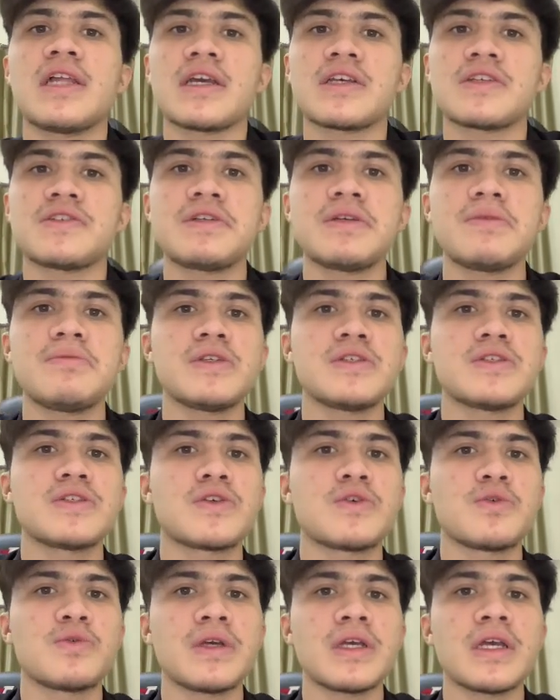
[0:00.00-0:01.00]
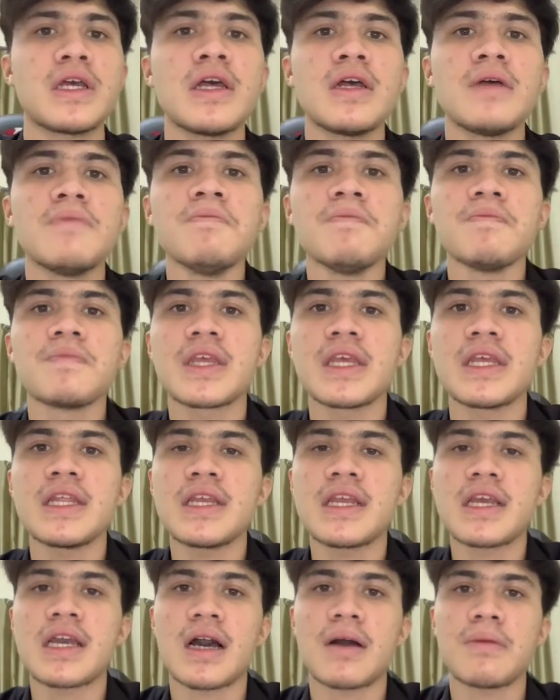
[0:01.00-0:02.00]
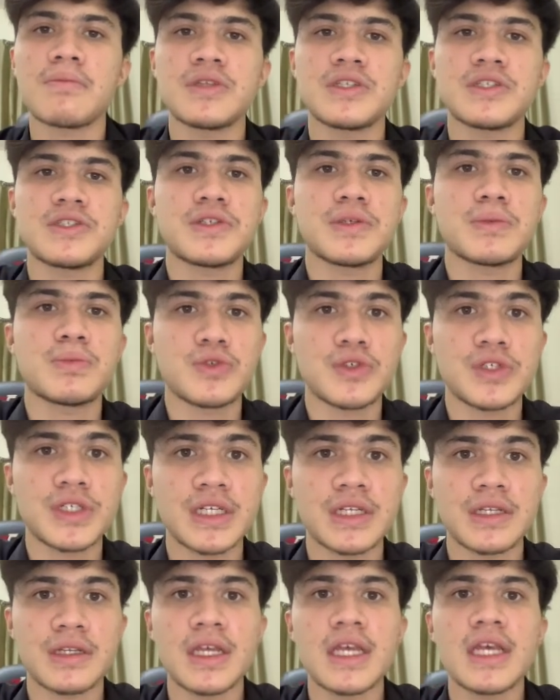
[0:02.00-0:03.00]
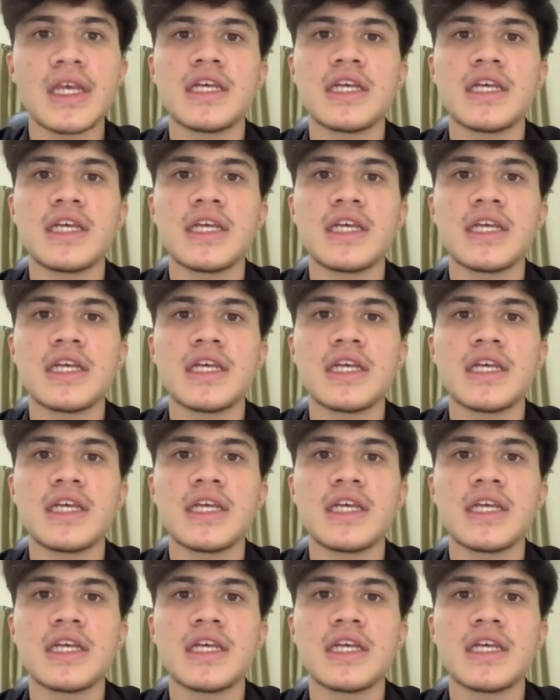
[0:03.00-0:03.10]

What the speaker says: extremely skewed income distribution.